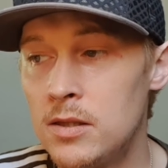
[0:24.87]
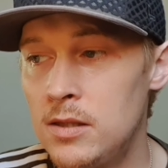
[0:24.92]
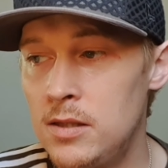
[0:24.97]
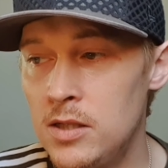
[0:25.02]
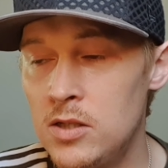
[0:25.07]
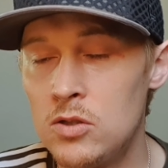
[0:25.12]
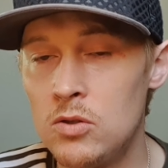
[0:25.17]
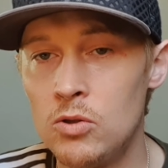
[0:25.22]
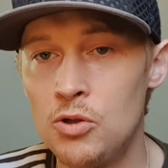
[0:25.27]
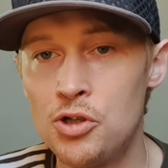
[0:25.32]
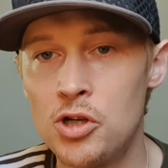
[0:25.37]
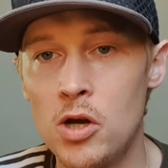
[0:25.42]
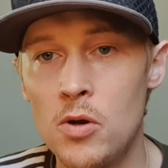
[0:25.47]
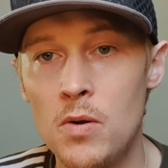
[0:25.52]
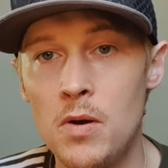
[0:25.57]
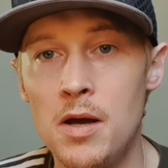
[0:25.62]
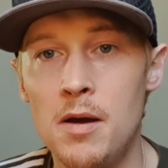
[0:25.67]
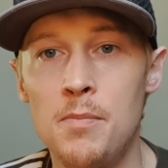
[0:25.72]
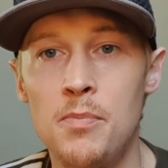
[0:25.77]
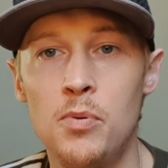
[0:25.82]
this will
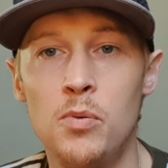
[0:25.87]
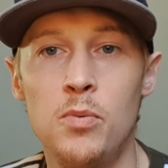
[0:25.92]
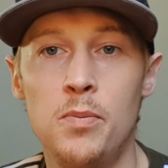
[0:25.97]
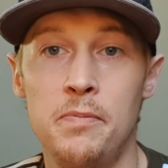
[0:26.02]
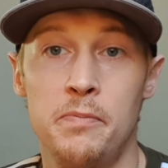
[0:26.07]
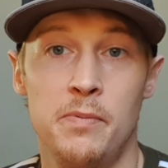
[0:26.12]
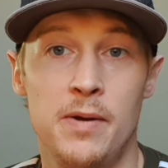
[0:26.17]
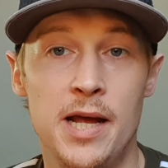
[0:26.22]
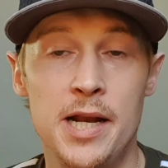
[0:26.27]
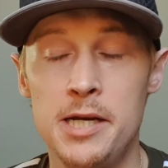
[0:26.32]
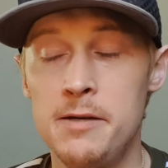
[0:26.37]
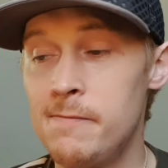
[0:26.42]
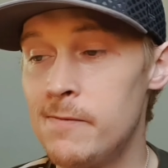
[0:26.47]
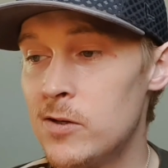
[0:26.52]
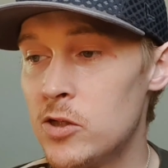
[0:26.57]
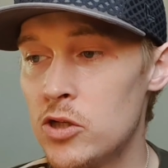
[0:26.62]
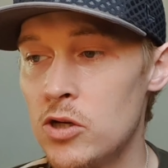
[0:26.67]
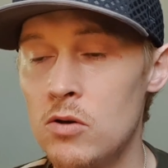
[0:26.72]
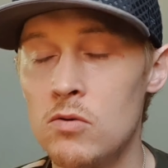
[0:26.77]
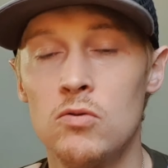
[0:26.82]
show up any
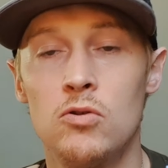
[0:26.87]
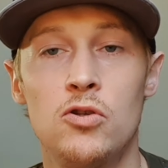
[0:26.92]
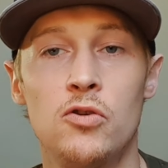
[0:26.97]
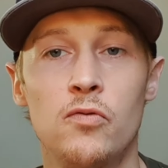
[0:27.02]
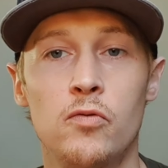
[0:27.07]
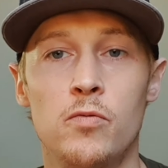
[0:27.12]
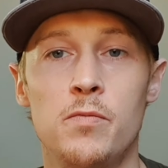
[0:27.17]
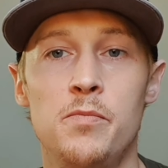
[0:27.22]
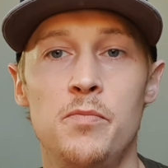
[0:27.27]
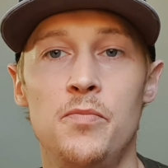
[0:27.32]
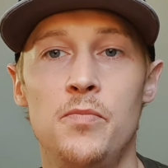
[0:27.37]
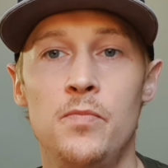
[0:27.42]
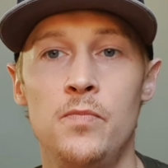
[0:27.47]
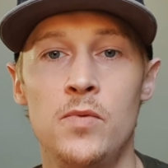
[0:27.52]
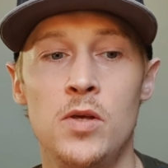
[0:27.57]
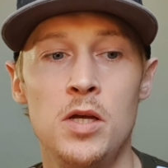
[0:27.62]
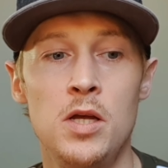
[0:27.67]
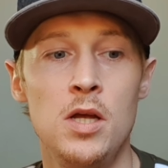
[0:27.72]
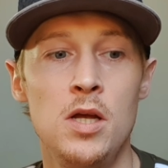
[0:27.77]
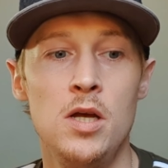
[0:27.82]
results from
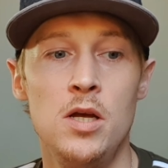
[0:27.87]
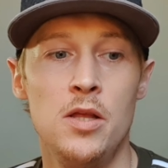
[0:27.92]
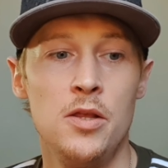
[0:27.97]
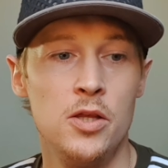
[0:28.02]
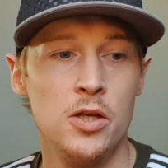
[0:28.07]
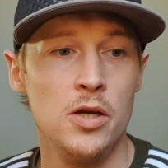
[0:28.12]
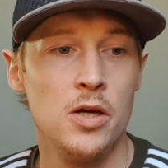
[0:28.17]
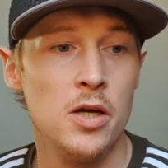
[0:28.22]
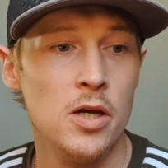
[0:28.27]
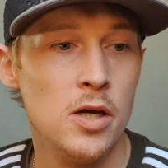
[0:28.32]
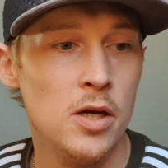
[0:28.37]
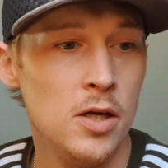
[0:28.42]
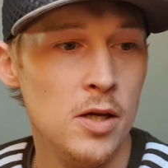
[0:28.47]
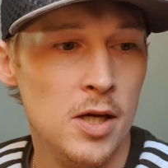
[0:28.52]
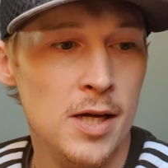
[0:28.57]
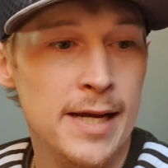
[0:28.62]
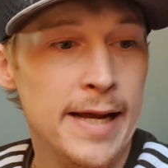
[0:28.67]
the